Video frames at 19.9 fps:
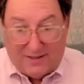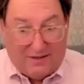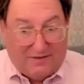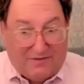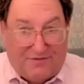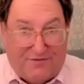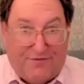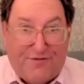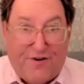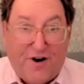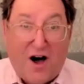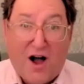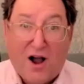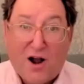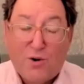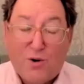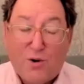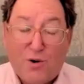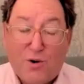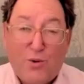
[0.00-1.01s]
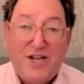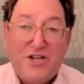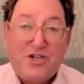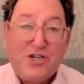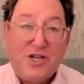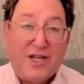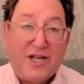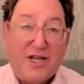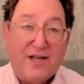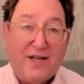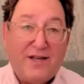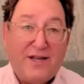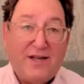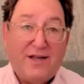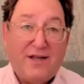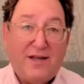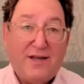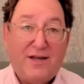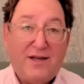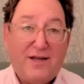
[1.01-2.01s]
far-reaching,
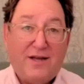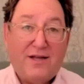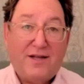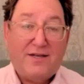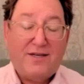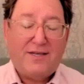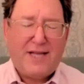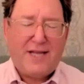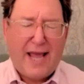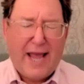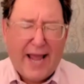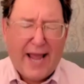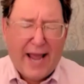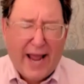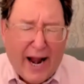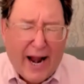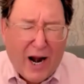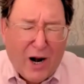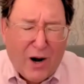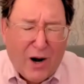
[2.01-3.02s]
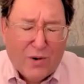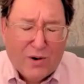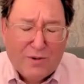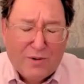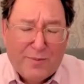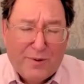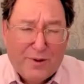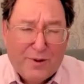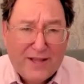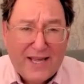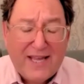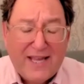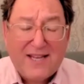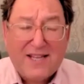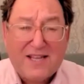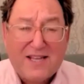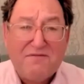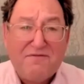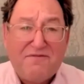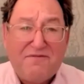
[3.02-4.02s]
terrible
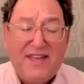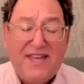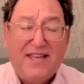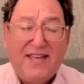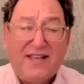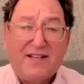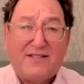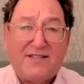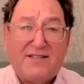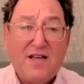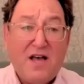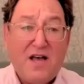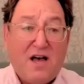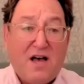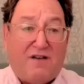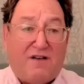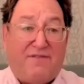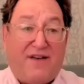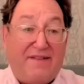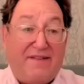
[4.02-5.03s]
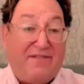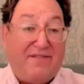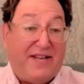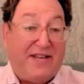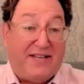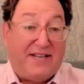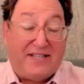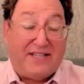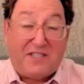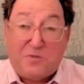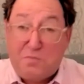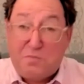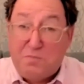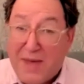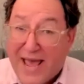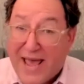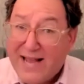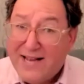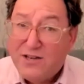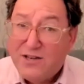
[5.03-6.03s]
inconvenience of having
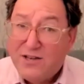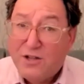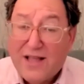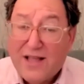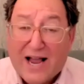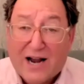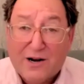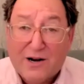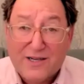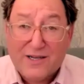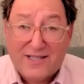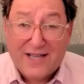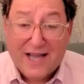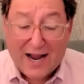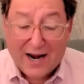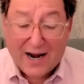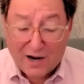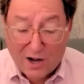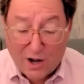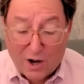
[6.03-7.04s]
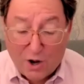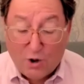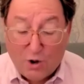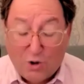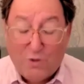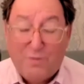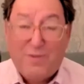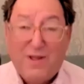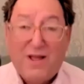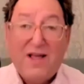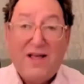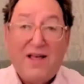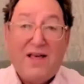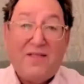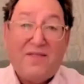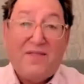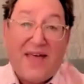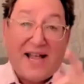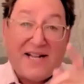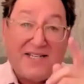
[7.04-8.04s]
dismantled our entire home,
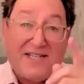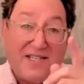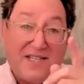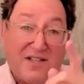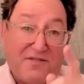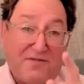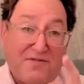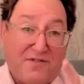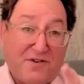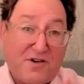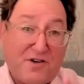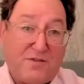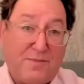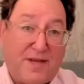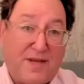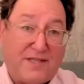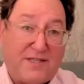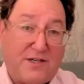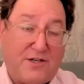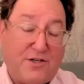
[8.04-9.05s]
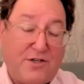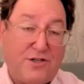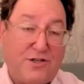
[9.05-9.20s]
that's the first message.